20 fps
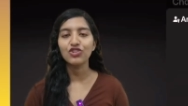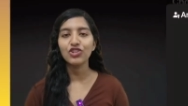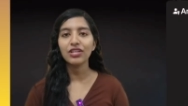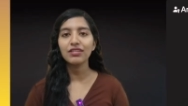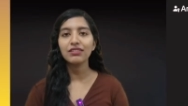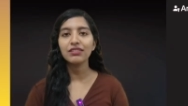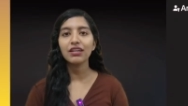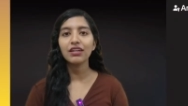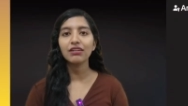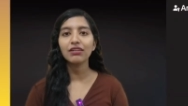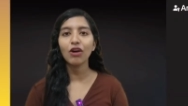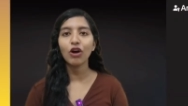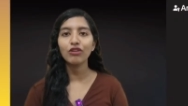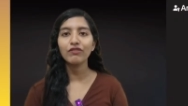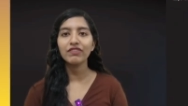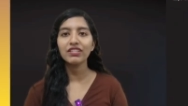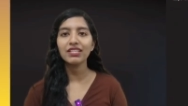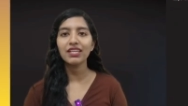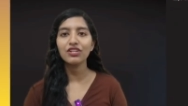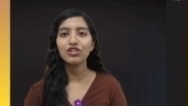just a
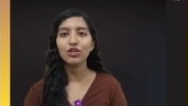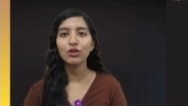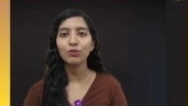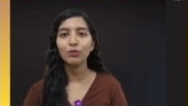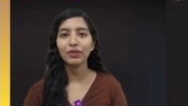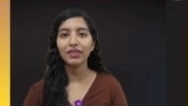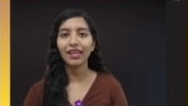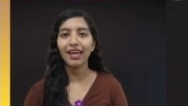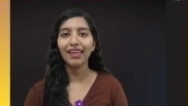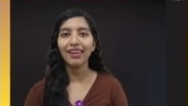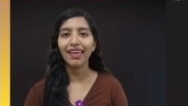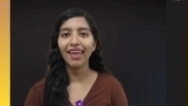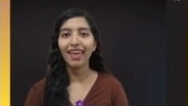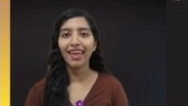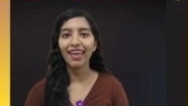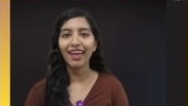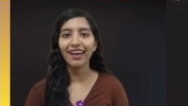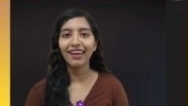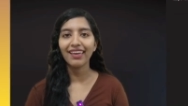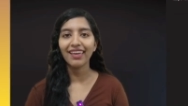conversation with an
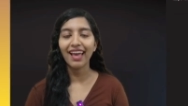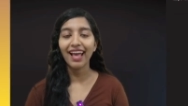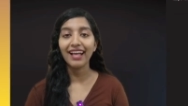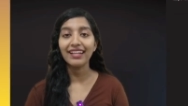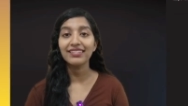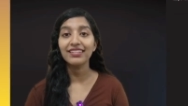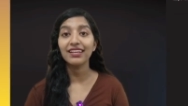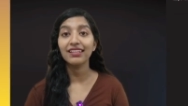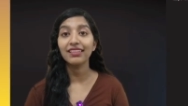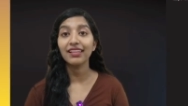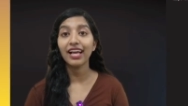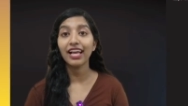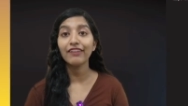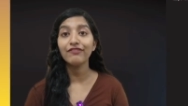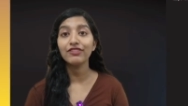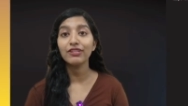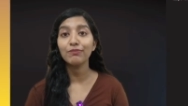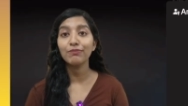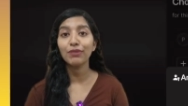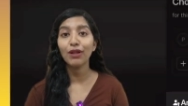AI and a
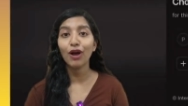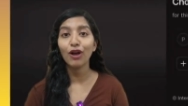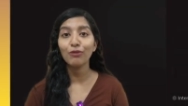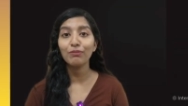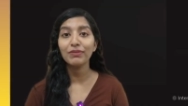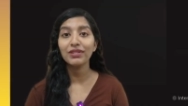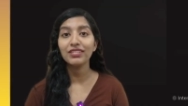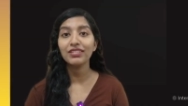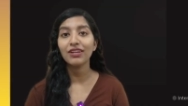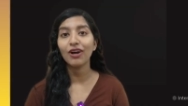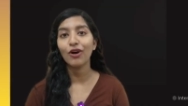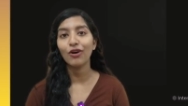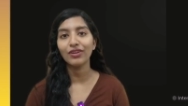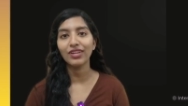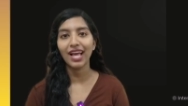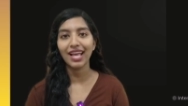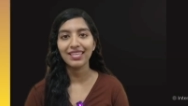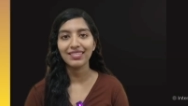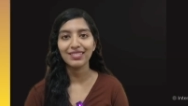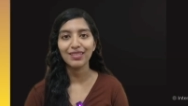live deployment
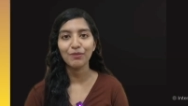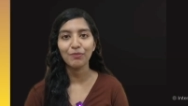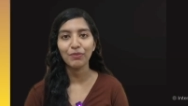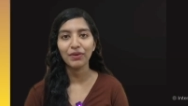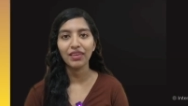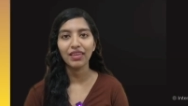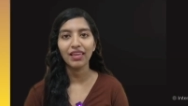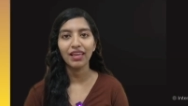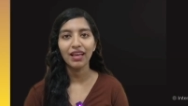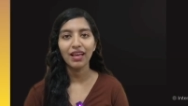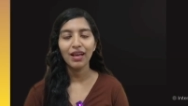on ICP.